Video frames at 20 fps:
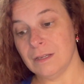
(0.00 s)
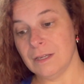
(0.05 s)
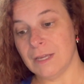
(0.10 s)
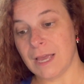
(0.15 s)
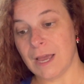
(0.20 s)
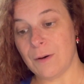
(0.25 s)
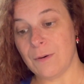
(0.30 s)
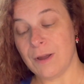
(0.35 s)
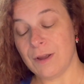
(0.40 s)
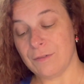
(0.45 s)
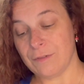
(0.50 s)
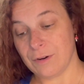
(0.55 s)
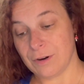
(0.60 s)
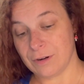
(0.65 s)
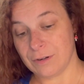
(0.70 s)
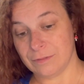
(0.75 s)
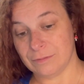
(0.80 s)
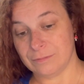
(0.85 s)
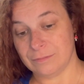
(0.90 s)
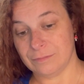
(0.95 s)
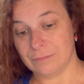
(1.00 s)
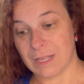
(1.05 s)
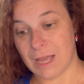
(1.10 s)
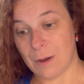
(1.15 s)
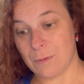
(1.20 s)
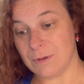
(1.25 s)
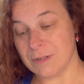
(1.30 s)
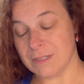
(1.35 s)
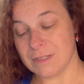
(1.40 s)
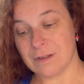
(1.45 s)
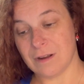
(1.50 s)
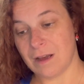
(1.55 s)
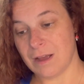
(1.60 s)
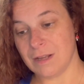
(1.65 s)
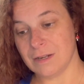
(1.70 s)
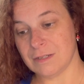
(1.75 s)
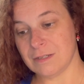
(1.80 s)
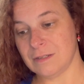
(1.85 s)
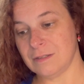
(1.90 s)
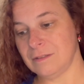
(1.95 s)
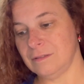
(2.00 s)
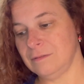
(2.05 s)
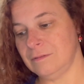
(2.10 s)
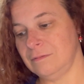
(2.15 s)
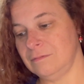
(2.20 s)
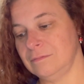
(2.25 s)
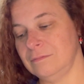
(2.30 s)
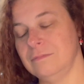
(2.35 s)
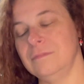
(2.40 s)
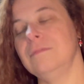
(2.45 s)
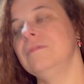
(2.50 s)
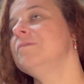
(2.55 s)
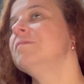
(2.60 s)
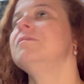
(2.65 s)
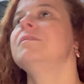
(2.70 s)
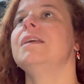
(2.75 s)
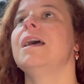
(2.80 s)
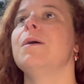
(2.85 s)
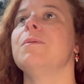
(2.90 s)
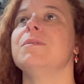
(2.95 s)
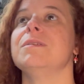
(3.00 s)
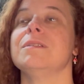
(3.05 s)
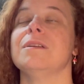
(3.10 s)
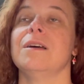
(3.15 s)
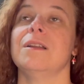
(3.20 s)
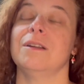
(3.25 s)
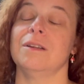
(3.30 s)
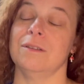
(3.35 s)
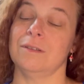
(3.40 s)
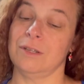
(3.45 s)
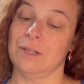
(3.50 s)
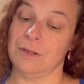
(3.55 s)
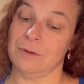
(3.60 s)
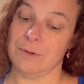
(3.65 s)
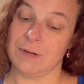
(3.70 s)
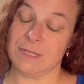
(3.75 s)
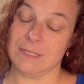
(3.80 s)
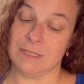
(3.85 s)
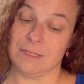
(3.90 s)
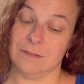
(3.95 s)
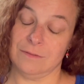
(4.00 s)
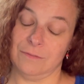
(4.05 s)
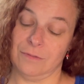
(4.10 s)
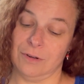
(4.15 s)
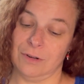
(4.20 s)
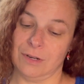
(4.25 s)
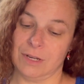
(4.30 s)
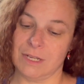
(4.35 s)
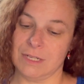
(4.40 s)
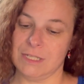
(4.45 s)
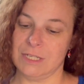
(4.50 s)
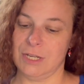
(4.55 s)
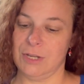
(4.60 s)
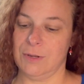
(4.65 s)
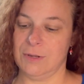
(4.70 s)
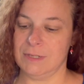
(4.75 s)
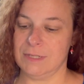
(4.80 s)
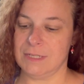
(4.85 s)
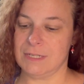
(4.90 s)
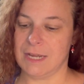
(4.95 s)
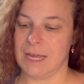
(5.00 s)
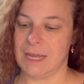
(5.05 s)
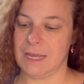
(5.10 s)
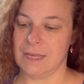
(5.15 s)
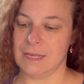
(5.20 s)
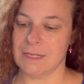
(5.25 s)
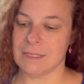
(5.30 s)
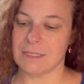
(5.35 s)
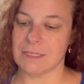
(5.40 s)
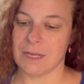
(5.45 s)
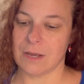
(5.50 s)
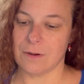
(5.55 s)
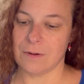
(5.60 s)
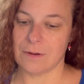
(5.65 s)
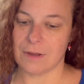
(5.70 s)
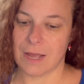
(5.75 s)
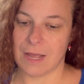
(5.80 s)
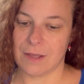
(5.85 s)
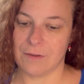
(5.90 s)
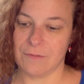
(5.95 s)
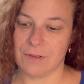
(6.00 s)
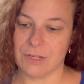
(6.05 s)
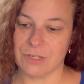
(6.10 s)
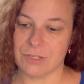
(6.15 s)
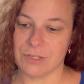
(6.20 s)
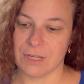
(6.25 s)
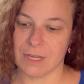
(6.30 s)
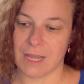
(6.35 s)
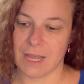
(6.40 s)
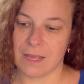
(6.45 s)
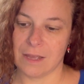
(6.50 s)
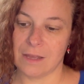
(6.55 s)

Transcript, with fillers: However, that was not that was not a good reason for continuing to take it. So I eventually